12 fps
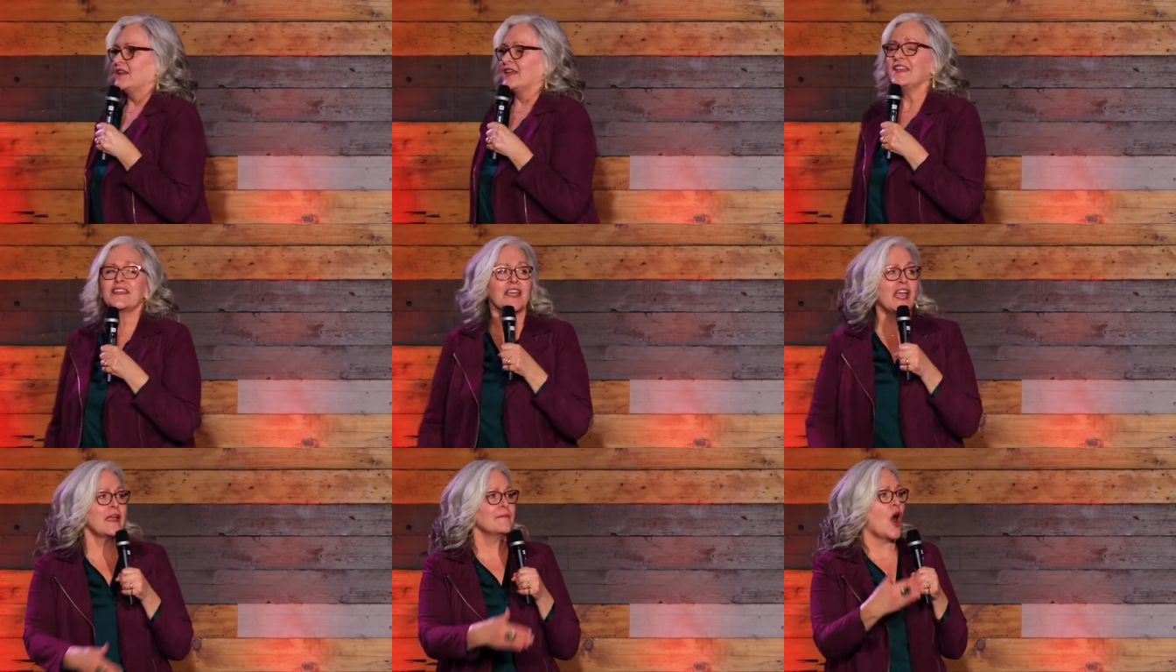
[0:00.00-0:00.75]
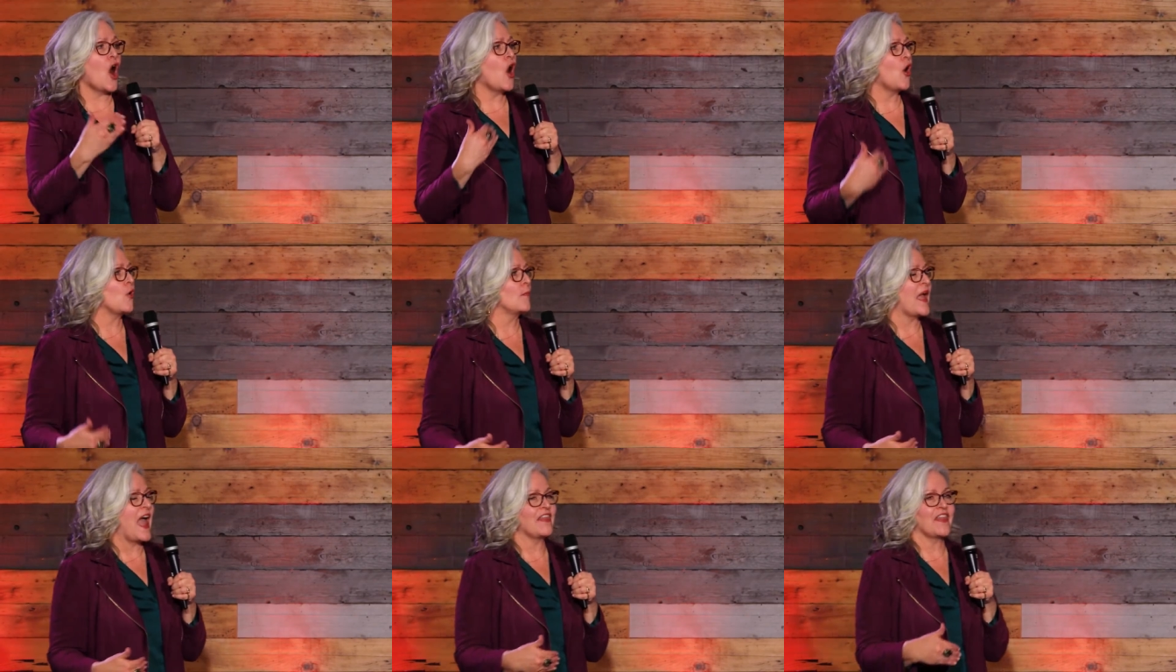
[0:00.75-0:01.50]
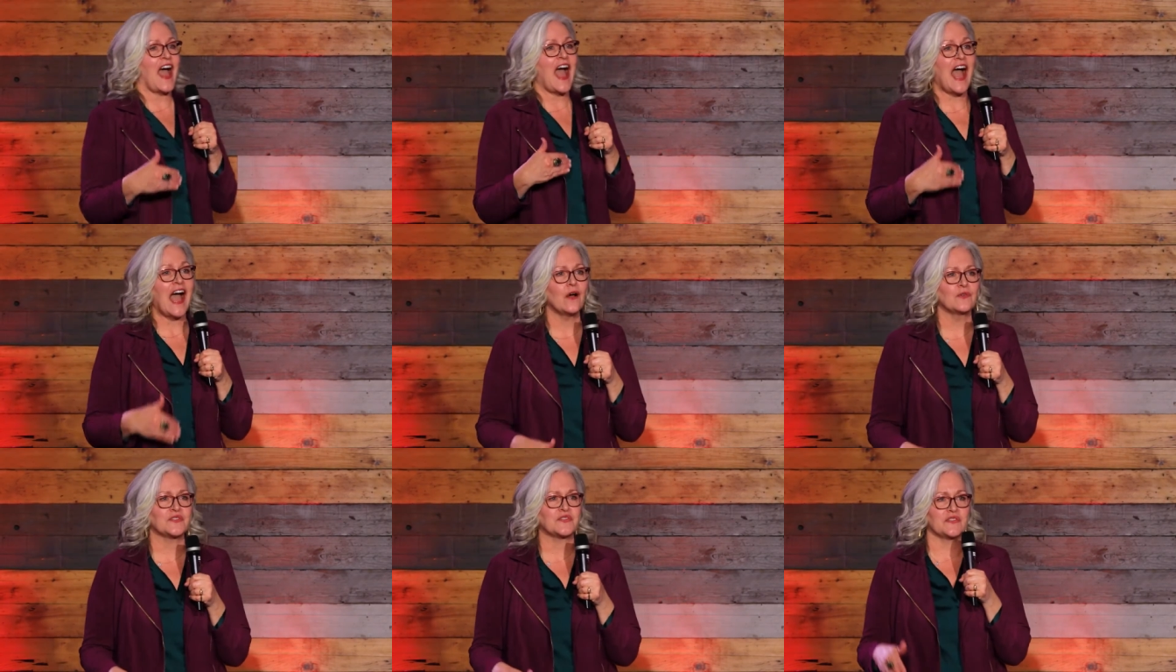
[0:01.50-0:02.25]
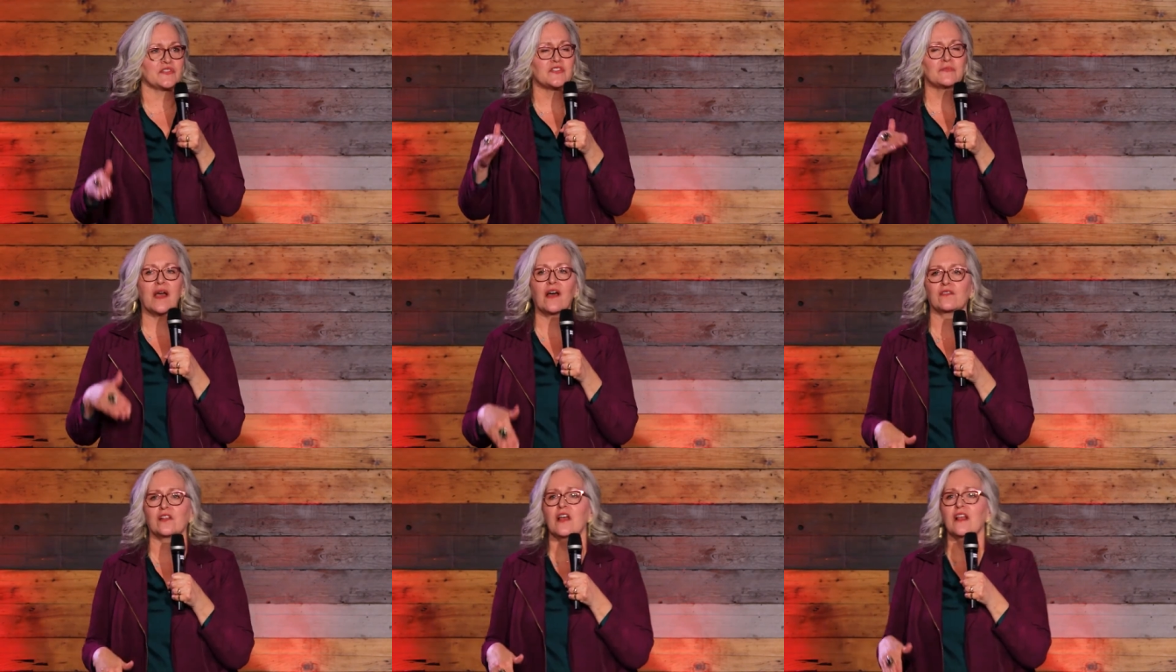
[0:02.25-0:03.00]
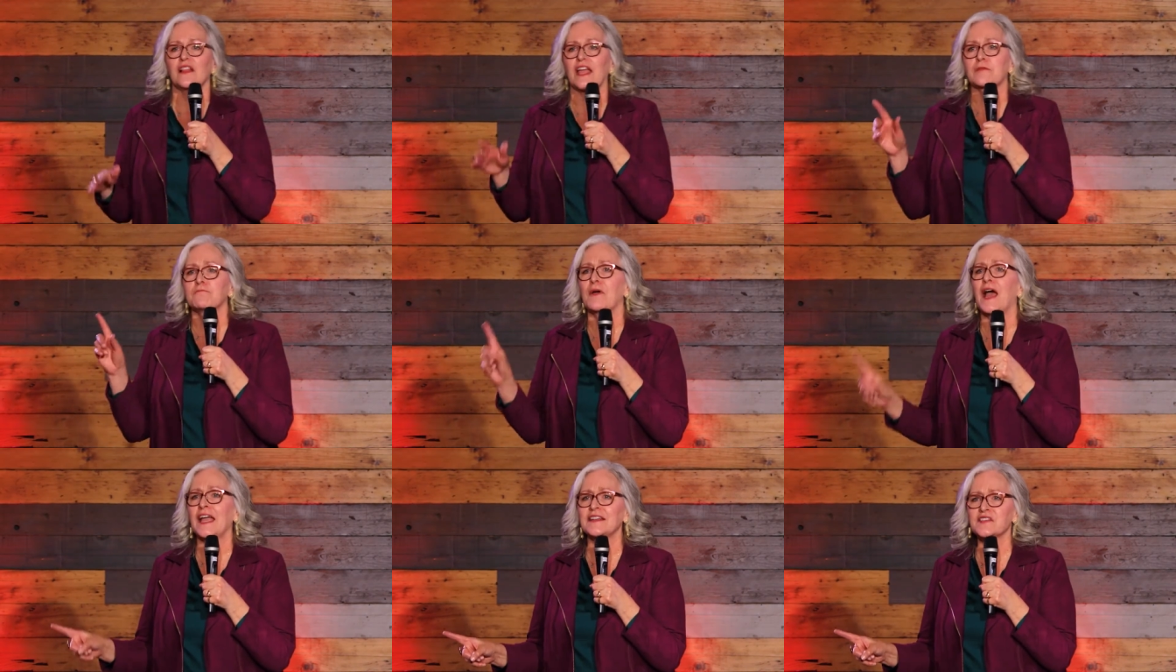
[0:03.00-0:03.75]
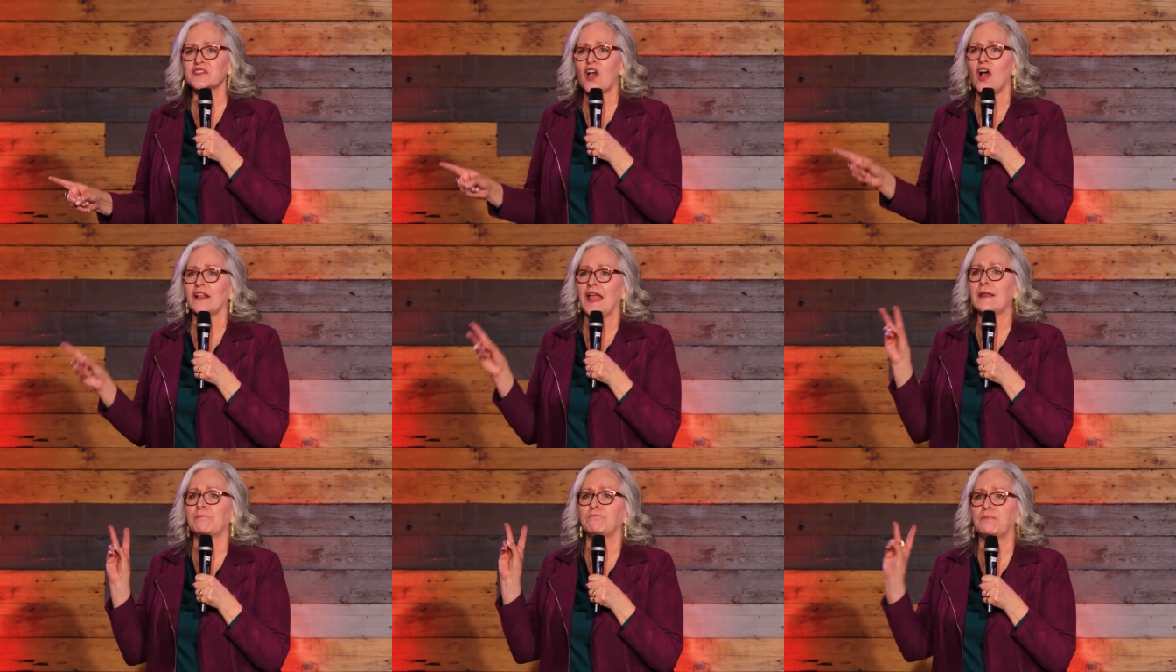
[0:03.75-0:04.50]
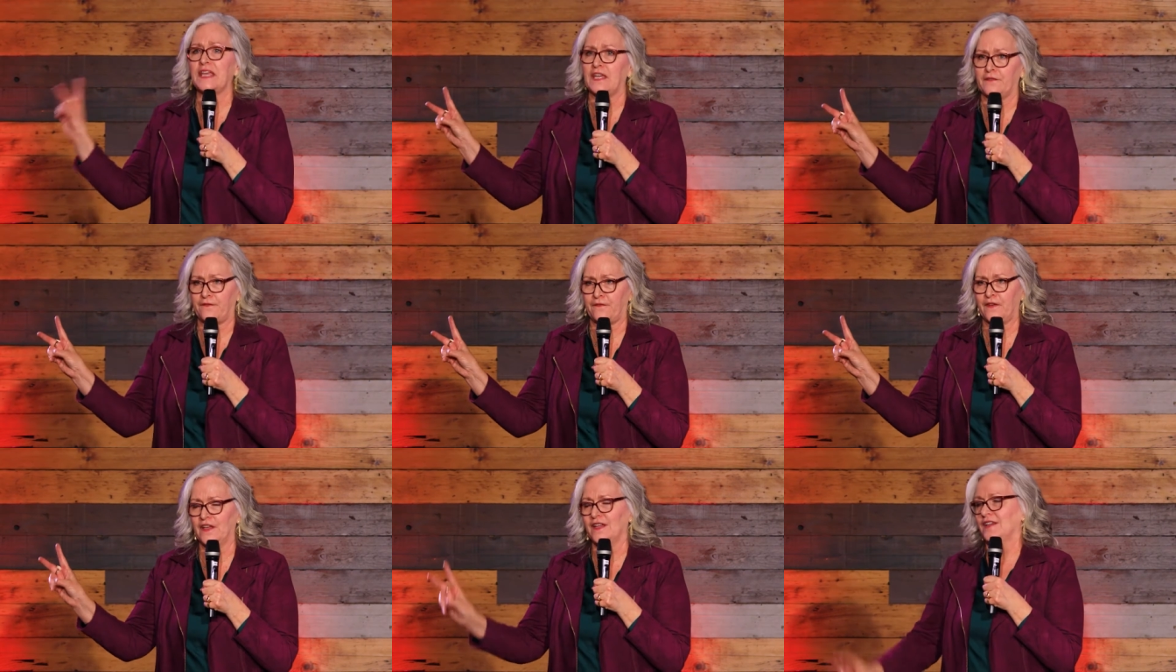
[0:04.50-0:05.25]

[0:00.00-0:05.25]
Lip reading: He came home and the house smelled like pine sol and beef,